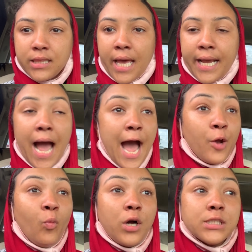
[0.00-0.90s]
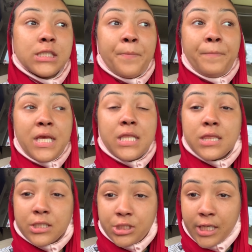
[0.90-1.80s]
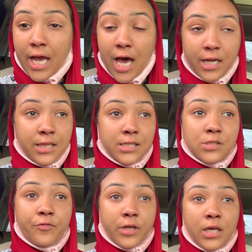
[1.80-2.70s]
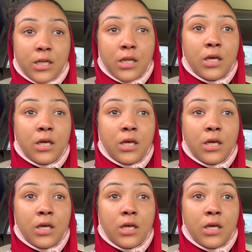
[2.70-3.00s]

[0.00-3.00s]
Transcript: I want to beat the shit out of this freaking